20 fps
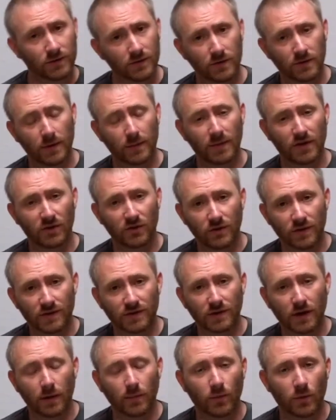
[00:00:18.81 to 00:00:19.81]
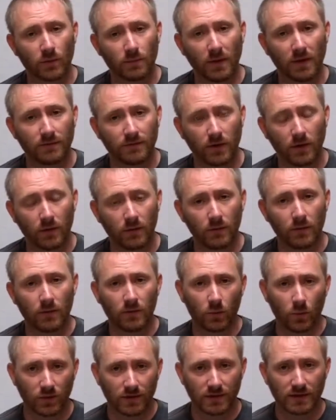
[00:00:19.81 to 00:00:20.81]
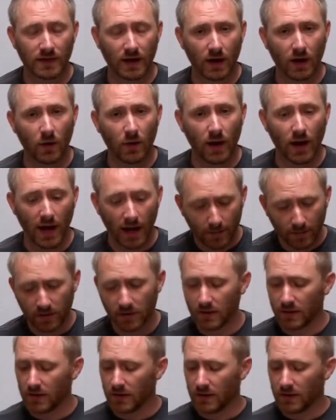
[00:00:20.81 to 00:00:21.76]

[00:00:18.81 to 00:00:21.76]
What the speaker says: so I'm going to do the setup with my phone with the Deco app.